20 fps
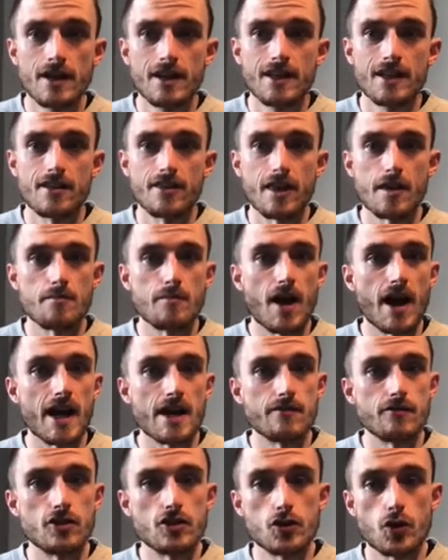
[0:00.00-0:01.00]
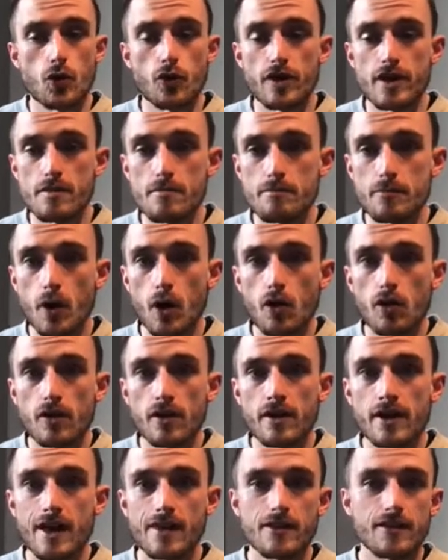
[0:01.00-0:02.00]
They buy inventory in bulk
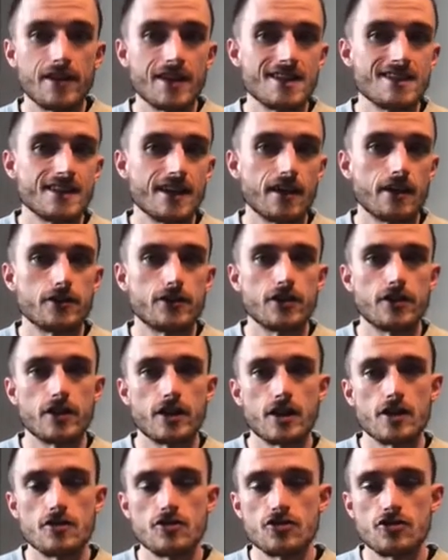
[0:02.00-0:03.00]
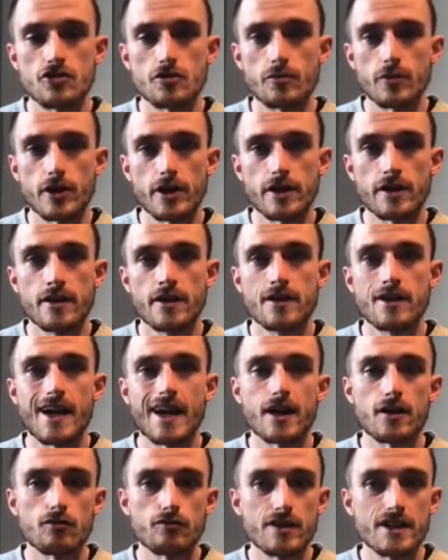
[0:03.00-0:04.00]
and then they sell it to the consumer at a
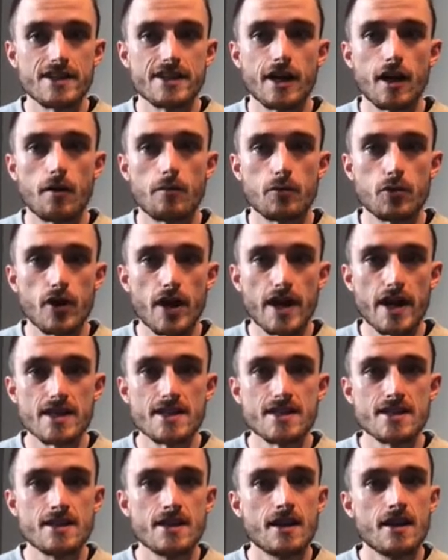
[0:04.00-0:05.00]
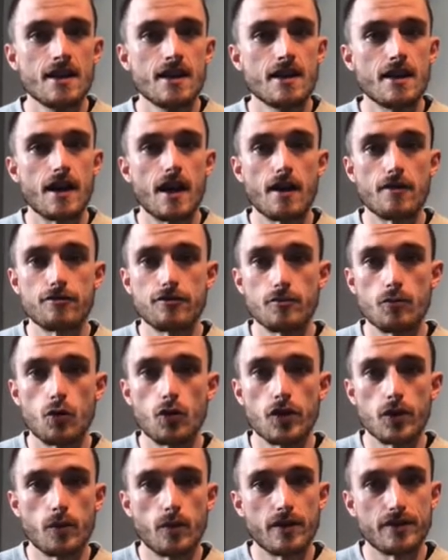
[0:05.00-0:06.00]
retail price for more than
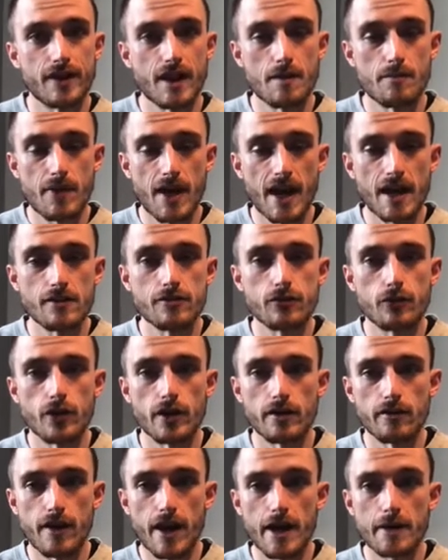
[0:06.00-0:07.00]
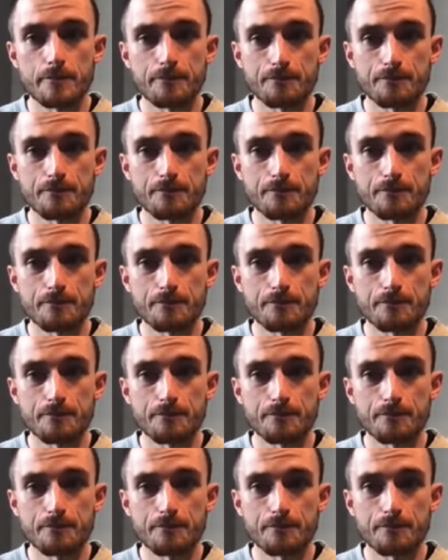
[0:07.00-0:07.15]
what they paid for it, right?